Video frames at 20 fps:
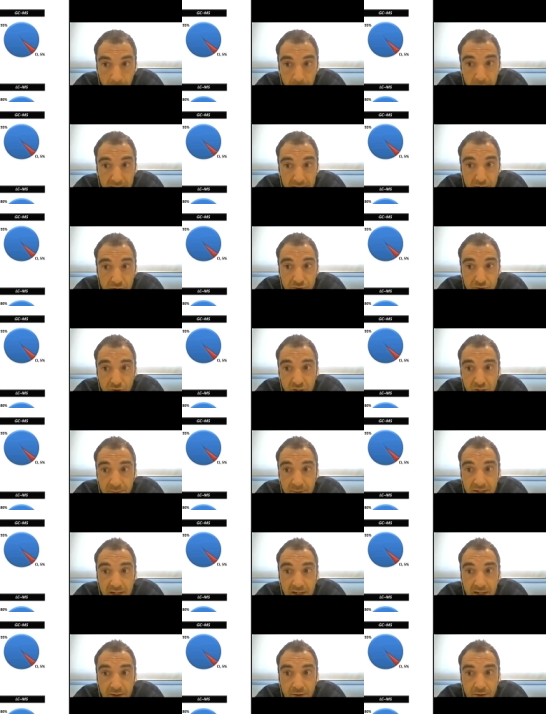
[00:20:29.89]
but also
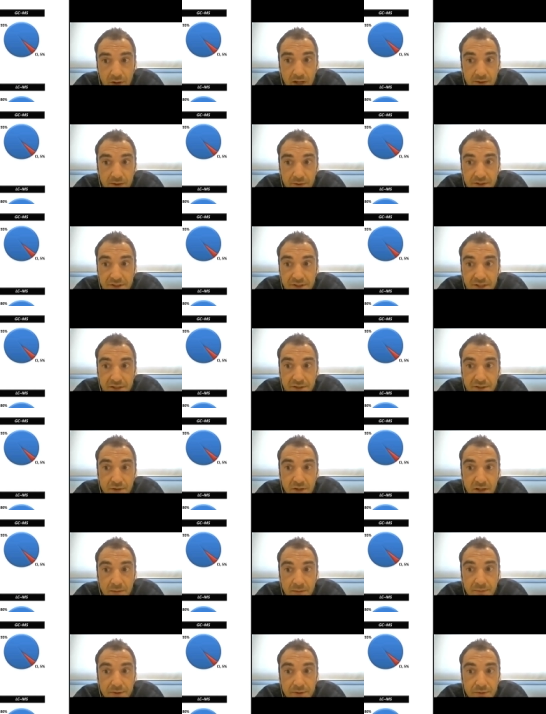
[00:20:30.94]
chemical ionization
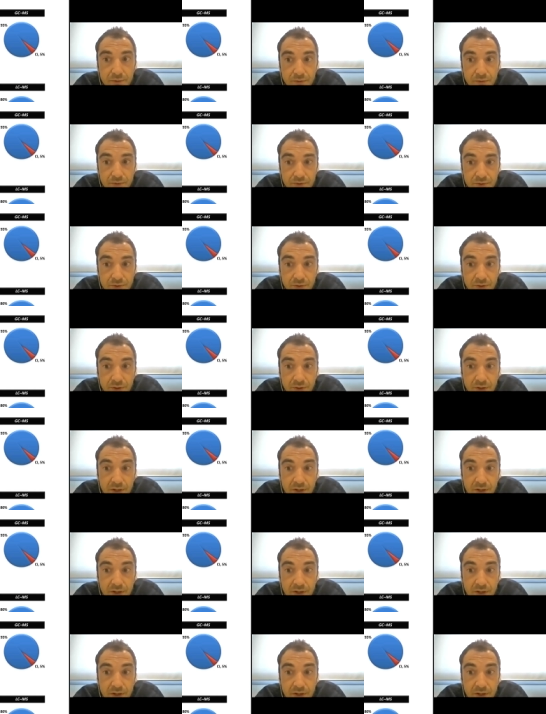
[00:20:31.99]
can be used.